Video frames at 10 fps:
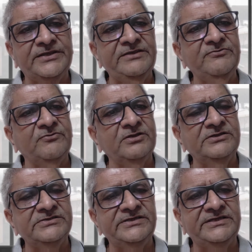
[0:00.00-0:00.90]
give all
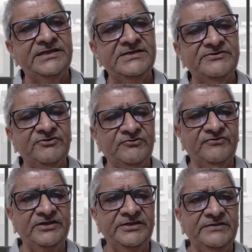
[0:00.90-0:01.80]
these details, you have to
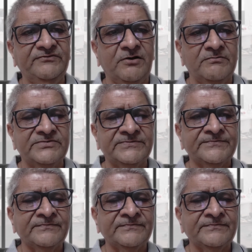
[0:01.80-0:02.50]
fill in the forms.